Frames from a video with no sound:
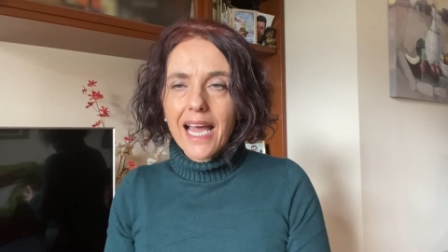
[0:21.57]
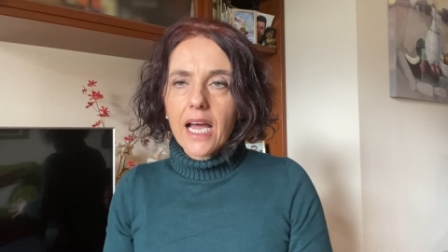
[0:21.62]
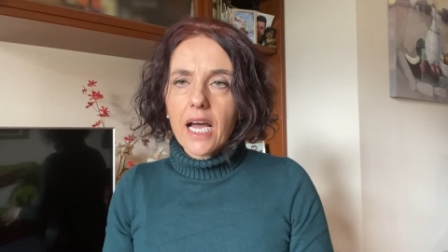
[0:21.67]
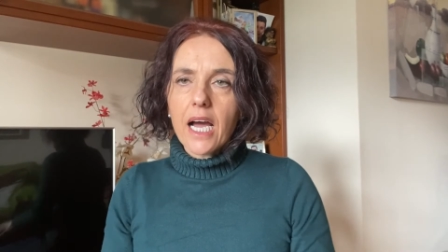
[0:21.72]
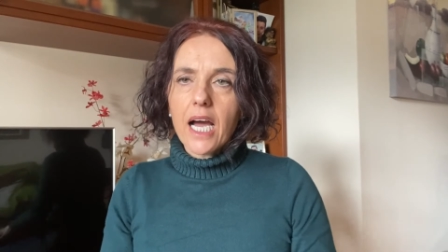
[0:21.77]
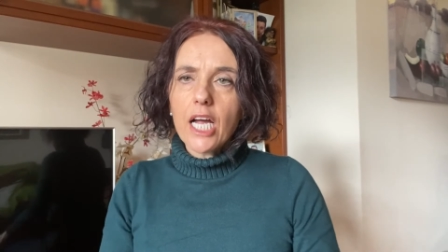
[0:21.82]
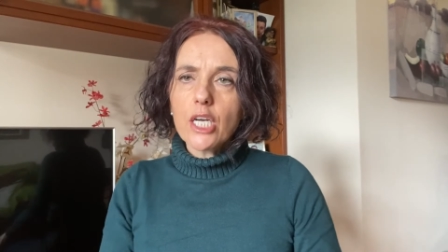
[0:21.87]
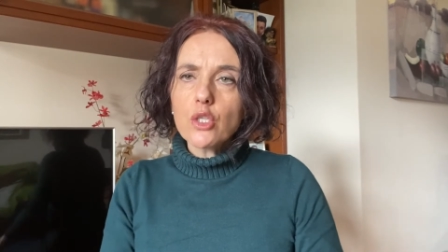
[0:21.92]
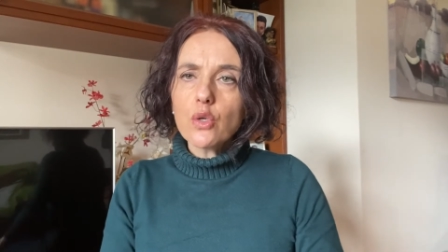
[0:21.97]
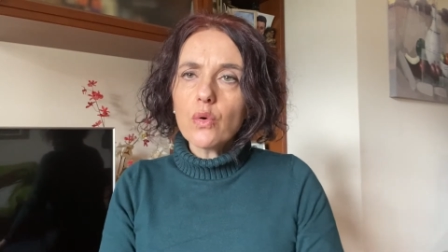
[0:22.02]

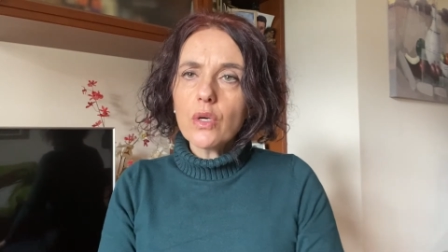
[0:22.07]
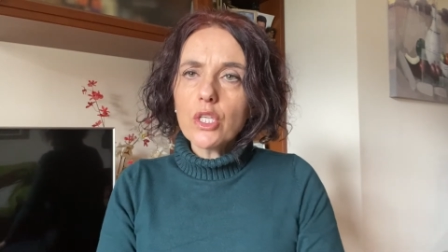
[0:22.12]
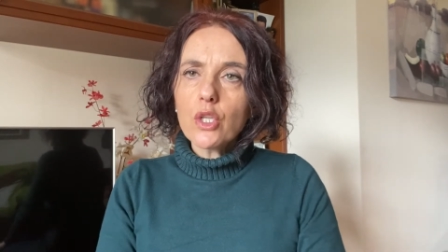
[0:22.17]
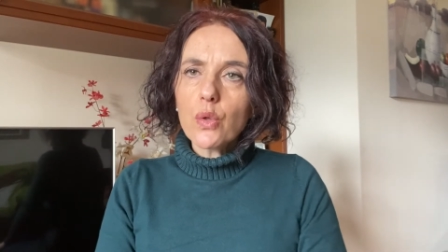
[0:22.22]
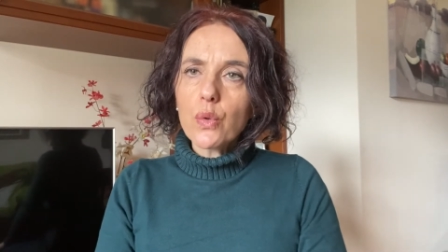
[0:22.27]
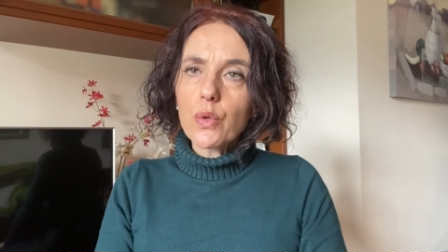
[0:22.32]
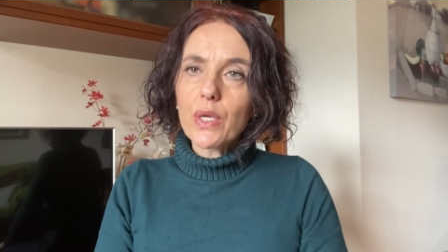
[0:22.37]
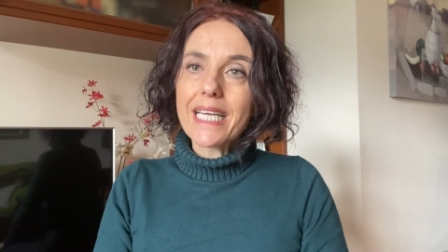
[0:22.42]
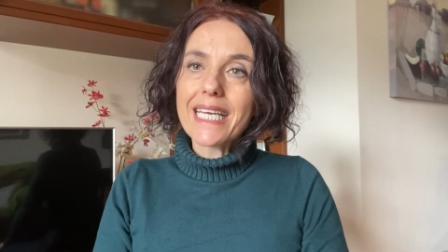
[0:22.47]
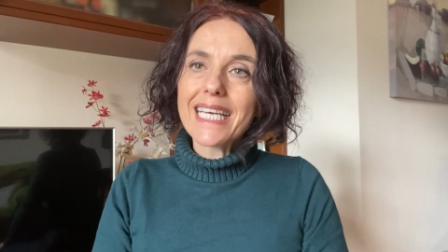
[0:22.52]
Are you going to do
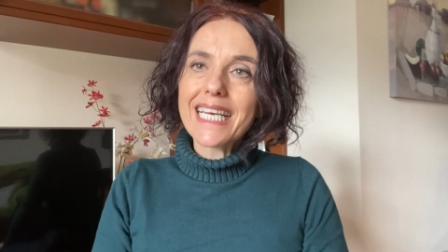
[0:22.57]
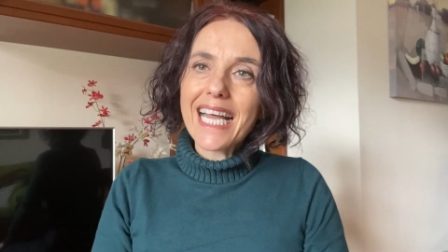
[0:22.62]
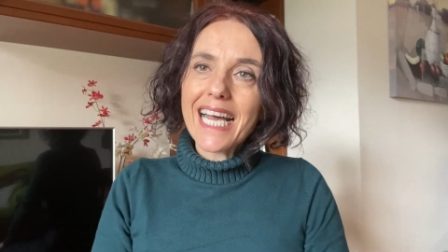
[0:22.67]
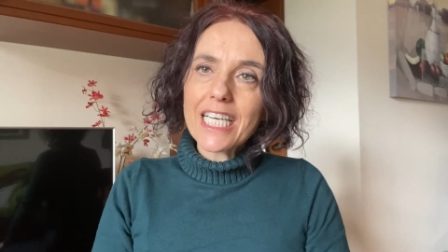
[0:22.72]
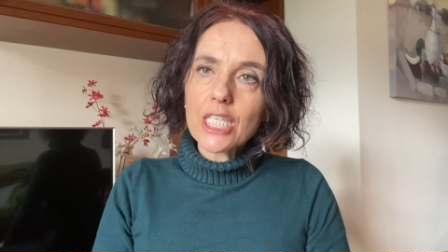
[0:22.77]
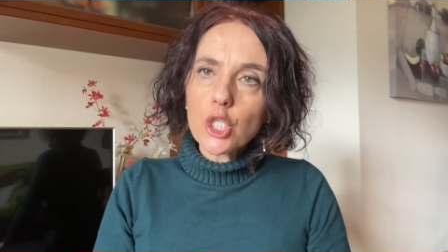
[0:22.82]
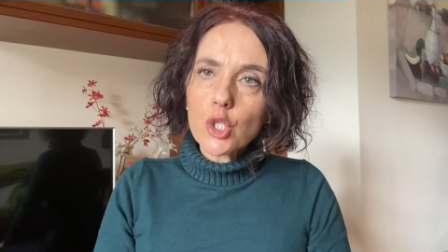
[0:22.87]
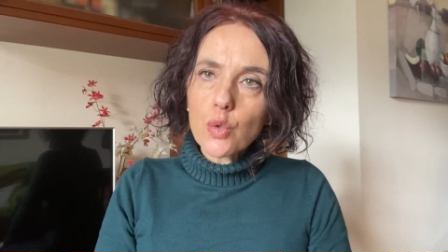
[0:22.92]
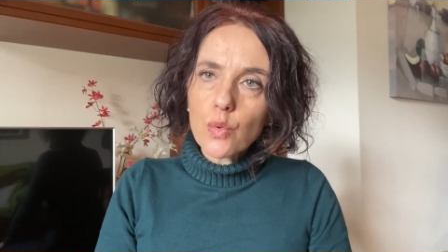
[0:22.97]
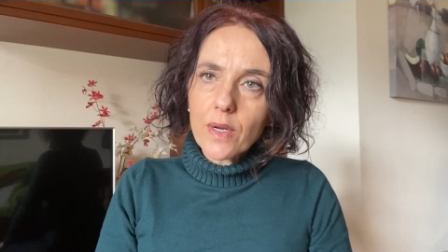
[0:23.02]
it
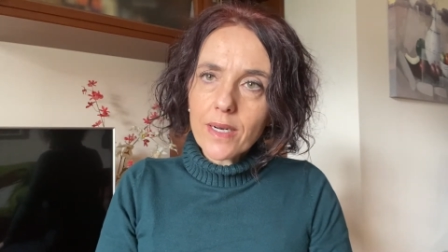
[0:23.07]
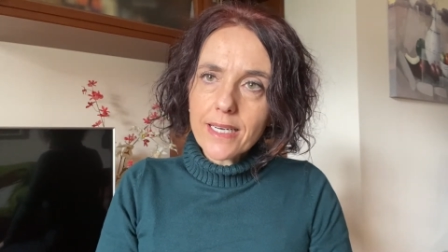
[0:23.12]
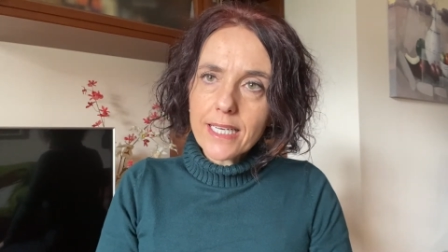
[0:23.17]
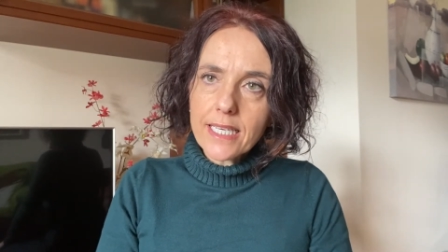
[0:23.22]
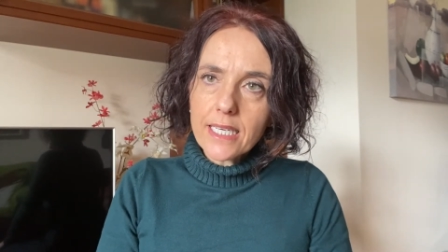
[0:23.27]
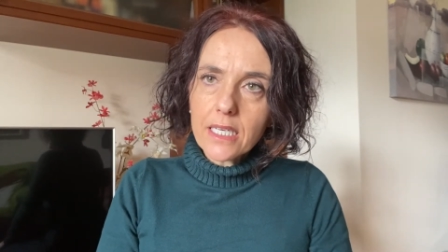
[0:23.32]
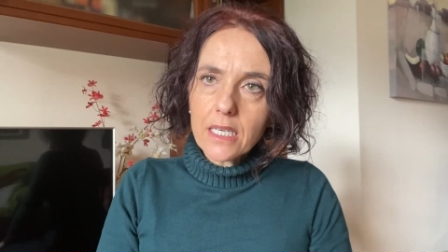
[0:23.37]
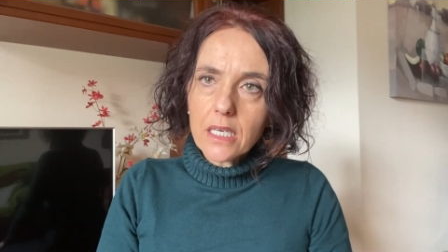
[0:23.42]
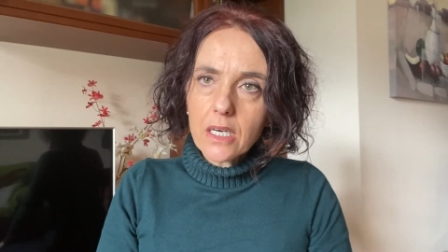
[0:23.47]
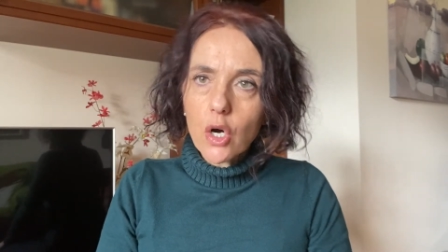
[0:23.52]
naturally
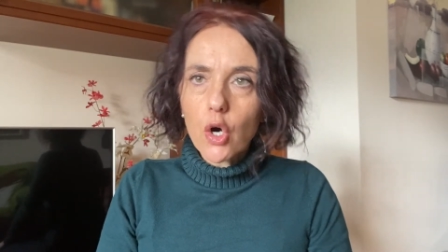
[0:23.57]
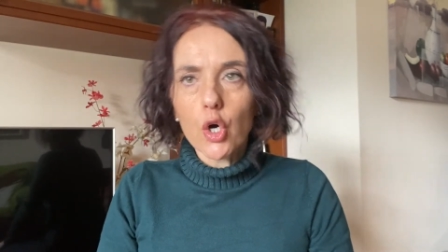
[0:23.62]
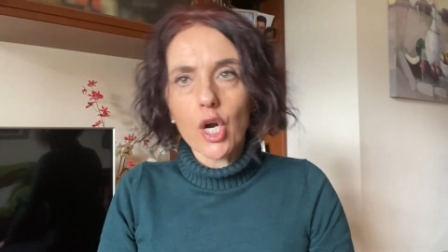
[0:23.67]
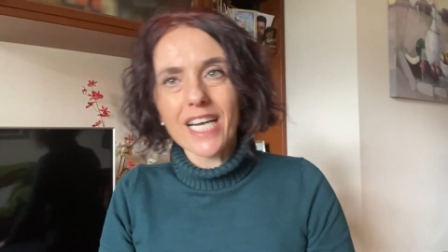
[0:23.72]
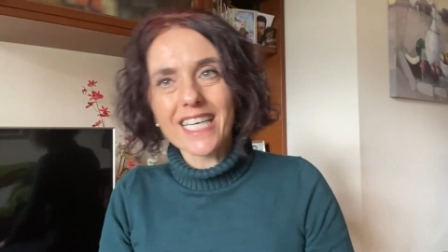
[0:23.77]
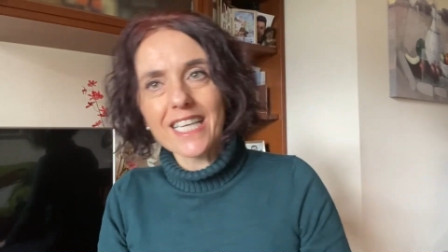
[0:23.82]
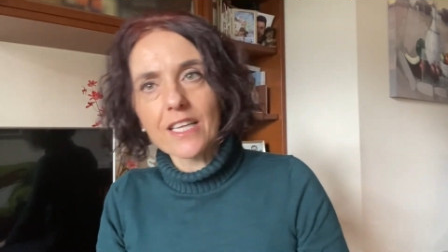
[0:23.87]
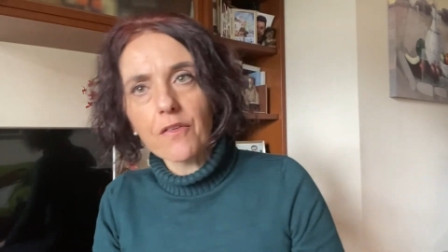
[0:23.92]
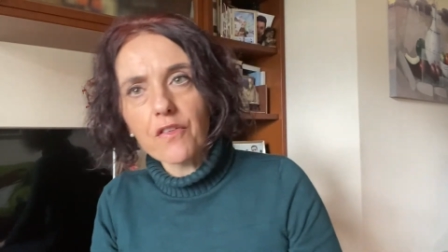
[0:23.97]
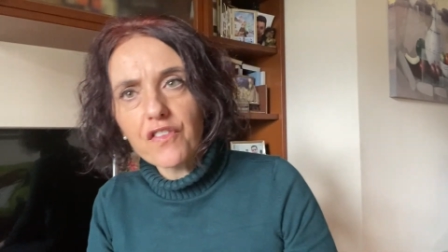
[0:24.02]
or
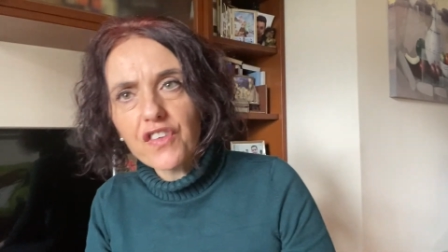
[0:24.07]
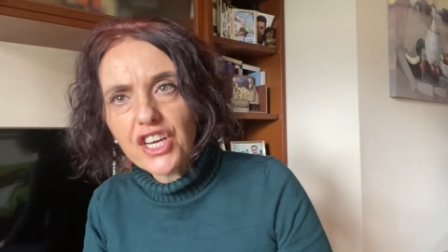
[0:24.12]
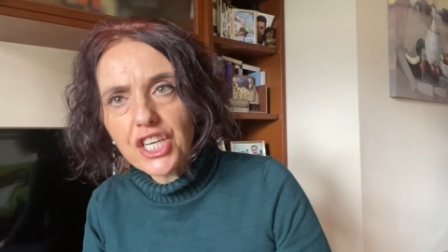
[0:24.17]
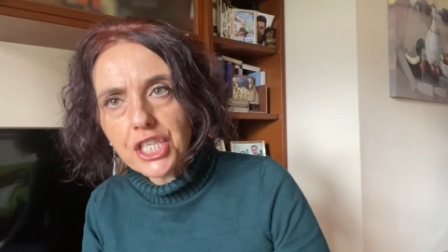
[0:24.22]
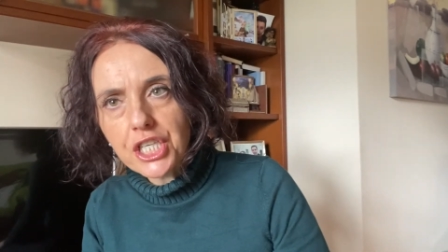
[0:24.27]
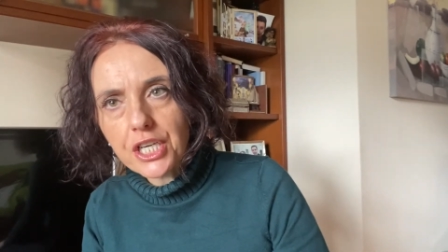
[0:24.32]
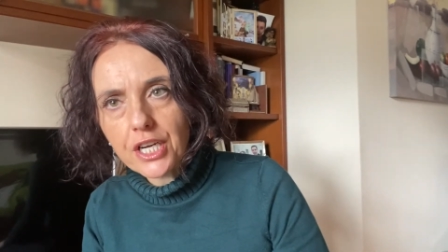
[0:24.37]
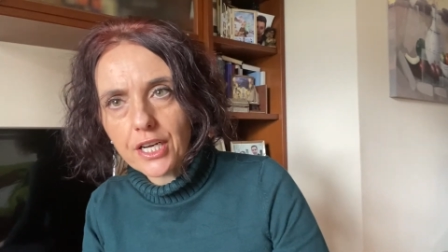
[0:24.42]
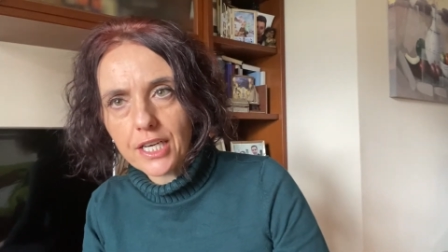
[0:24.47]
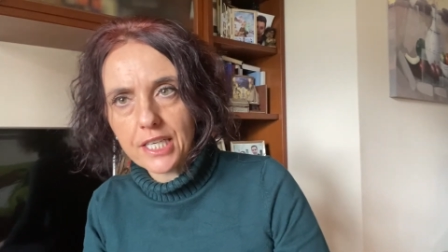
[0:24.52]

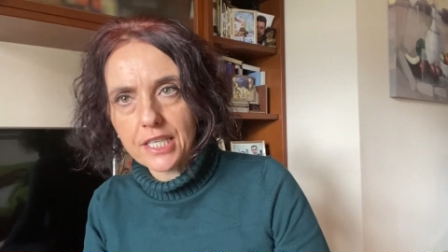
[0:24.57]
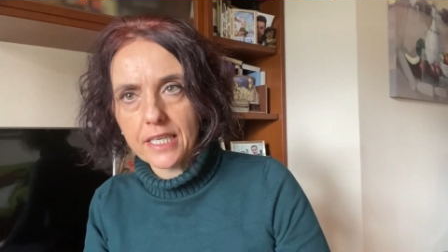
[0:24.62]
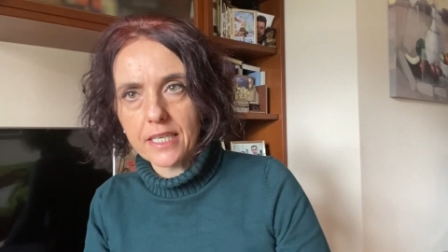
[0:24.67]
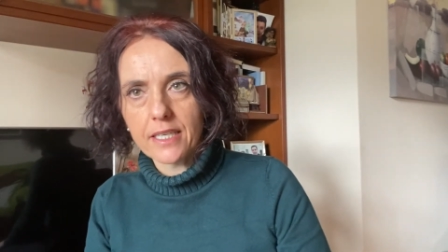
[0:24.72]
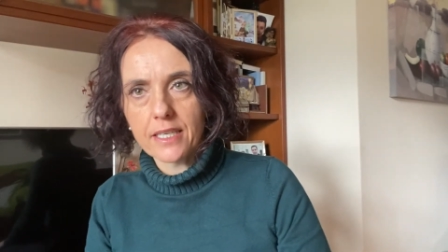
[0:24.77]
artificially?